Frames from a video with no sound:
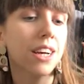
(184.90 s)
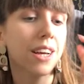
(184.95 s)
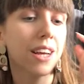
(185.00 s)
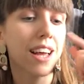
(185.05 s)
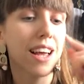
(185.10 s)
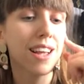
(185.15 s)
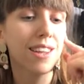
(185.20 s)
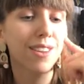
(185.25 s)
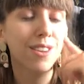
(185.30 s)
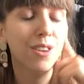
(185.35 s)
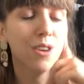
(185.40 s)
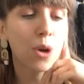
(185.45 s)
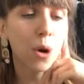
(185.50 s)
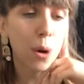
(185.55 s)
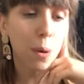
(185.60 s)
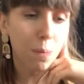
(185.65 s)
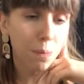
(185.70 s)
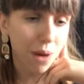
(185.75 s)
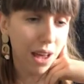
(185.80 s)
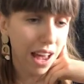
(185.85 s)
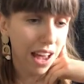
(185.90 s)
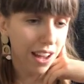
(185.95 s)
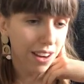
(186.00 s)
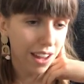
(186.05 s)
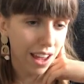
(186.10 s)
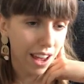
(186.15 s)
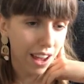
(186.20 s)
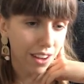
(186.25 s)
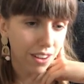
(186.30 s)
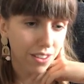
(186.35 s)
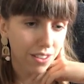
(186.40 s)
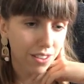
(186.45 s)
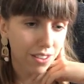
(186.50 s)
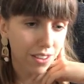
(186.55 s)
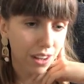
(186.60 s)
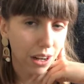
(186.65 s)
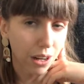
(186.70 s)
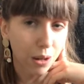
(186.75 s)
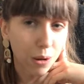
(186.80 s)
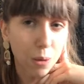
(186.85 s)
it's not a bad
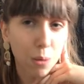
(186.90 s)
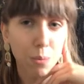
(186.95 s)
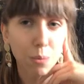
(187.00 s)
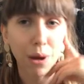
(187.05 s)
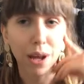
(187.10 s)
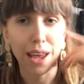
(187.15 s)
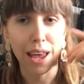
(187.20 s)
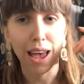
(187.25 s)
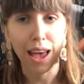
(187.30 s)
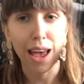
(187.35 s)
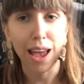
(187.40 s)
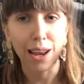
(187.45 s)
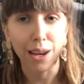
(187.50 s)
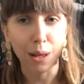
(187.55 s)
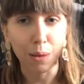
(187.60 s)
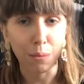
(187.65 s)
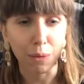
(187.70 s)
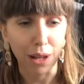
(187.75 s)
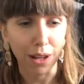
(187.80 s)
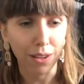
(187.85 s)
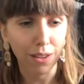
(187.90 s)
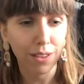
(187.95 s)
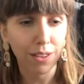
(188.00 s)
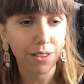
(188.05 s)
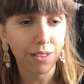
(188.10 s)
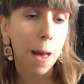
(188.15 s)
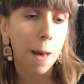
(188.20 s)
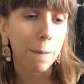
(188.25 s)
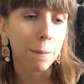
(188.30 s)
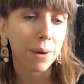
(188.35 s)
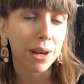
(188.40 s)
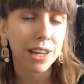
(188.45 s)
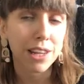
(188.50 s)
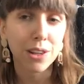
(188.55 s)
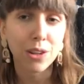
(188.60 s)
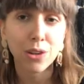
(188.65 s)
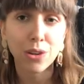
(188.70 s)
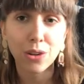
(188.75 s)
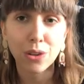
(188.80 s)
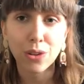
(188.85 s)
hairstyle by any means, but
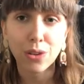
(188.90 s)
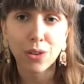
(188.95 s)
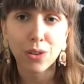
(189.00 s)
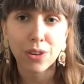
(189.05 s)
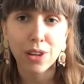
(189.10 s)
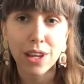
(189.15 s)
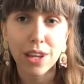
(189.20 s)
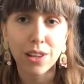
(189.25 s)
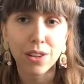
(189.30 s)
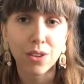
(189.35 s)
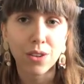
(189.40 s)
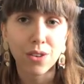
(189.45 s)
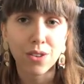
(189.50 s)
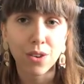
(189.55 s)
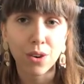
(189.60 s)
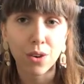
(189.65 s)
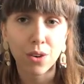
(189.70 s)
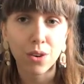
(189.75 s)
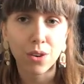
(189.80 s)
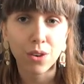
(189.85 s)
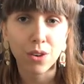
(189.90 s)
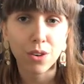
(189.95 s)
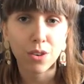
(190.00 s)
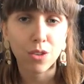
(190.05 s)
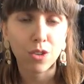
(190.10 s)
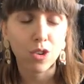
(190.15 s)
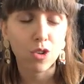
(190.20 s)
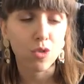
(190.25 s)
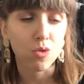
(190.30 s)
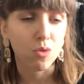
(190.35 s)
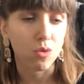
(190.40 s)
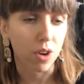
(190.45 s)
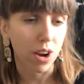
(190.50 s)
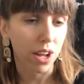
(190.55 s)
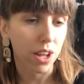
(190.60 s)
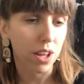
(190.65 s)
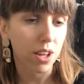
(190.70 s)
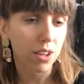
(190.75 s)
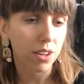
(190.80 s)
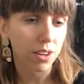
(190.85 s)
it's not
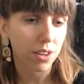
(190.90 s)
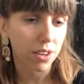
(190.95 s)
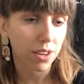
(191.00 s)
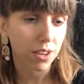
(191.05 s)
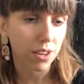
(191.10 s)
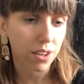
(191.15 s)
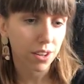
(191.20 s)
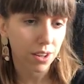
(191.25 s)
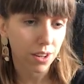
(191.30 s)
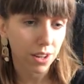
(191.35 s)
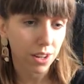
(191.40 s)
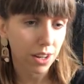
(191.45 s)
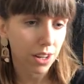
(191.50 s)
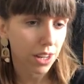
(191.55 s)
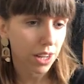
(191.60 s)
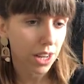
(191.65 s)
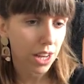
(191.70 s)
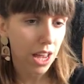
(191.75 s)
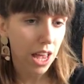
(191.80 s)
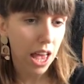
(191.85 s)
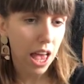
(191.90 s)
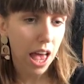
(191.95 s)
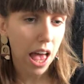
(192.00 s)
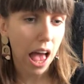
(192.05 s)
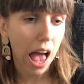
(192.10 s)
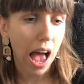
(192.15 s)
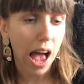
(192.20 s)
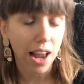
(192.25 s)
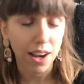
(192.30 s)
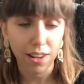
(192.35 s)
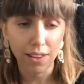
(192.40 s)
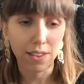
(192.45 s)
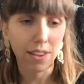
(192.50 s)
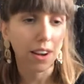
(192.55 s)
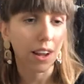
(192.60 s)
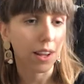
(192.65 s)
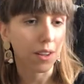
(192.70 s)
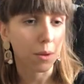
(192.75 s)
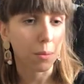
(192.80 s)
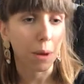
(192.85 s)
great. And it's
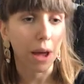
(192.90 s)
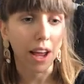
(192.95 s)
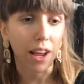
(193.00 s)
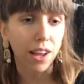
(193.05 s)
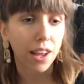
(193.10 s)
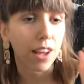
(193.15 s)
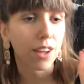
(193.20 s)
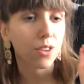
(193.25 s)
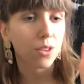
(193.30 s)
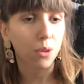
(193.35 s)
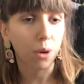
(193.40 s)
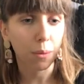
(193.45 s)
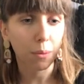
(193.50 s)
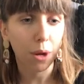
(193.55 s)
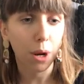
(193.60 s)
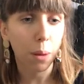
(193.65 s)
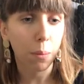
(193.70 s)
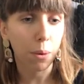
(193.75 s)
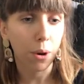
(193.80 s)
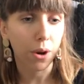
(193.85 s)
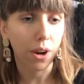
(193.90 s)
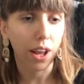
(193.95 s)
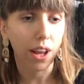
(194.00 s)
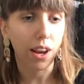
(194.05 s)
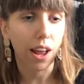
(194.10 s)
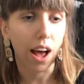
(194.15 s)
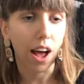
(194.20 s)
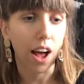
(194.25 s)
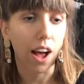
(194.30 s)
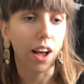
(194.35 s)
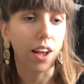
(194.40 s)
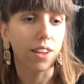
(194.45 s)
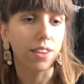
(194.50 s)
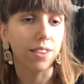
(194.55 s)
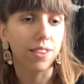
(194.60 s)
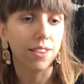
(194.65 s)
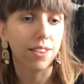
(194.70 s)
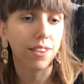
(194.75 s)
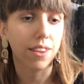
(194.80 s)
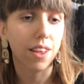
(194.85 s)
Eliza Pancakes. So I'm going to put it
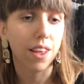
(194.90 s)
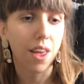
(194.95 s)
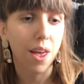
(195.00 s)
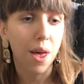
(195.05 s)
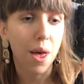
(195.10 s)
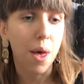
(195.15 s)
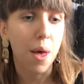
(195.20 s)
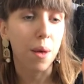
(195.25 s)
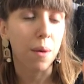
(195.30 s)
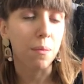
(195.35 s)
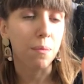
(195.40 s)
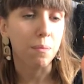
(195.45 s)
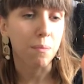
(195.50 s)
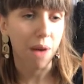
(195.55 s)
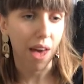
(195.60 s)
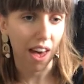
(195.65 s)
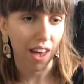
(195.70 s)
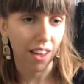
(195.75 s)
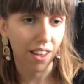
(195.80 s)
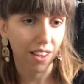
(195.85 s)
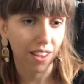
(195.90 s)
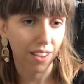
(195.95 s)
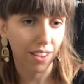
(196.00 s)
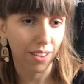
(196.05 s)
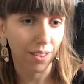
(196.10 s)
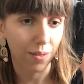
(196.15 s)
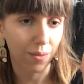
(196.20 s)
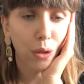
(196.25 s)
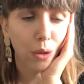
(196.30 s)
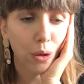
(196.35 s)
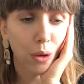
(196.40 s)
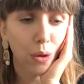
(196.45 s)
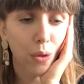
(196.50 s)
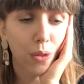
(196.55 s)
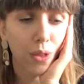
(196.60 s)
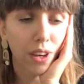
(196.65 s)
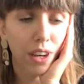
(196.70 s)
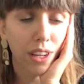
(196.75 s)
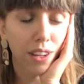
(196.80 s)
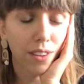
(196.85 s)
as meh. So
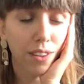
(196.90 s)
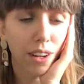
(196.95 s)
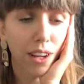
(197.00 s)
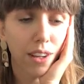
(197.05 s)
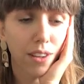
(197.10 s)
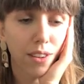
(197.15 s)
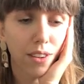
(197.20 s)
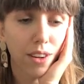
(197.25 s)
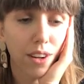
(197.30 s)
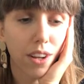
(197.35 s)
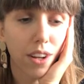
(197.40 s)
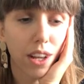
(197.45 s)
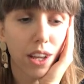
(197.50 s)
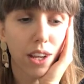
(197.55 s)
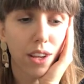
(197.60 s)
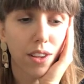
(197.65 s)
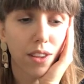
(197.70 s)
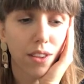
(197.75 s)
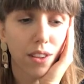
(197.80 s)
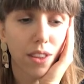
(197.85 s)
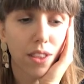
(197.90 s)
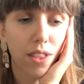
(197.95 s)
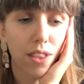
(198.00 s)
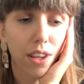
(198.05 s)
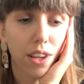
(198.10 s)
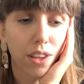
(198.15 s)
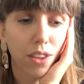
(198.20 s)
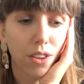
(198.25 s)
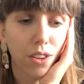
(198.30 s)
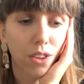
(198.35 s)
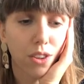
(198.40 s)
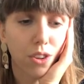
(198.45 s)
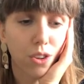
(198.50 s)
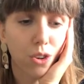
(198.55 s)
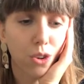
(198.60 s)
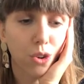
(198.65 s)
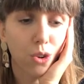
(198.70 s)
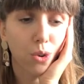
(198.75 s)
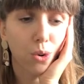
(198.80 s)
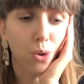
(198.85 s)
the next hairstyle is this
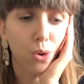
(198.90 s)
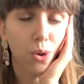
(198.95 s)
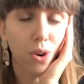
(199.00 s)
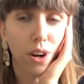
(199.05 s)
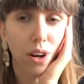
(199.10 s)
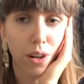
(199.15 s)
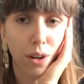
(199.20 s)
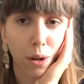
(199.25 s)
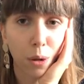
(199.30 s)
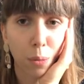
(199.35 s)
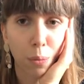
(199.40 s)
short little